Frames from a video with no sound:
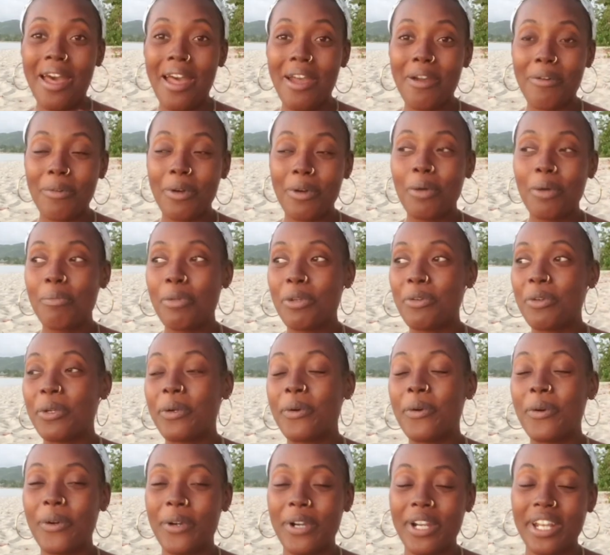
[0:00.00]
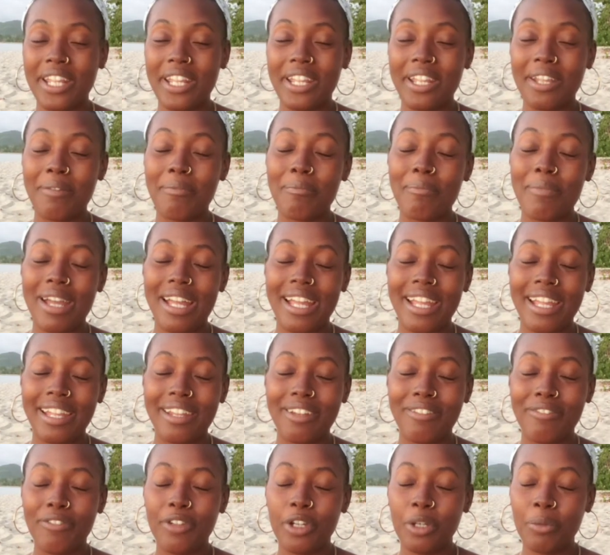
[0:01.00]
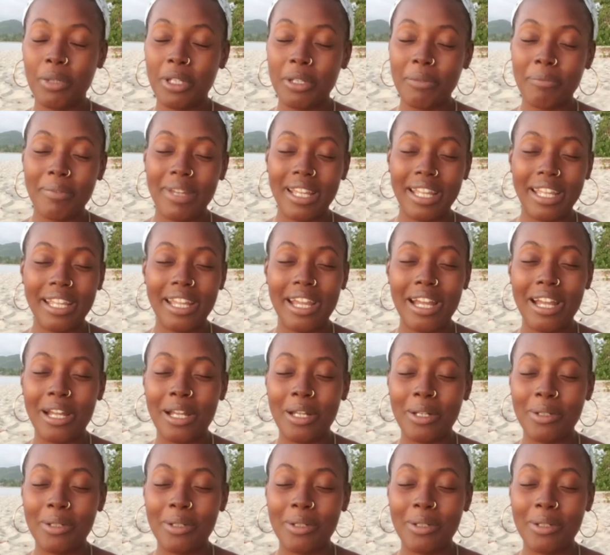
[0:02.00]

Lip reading: I will be recording my filming my